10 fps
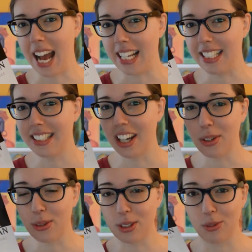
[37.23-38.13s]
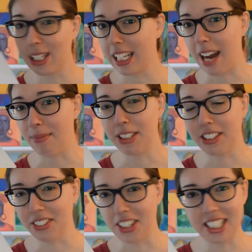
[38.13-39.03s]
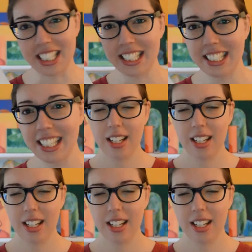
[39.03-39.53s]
and I was really happy to find this.